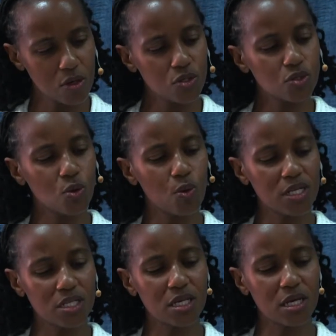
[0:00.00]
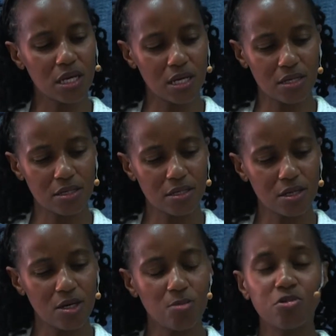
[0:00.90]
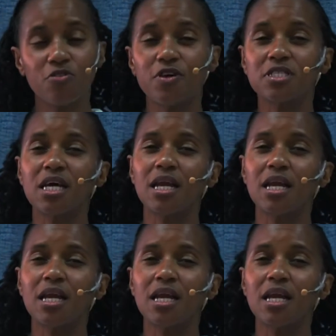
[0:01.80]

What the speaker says: So once again, Prophet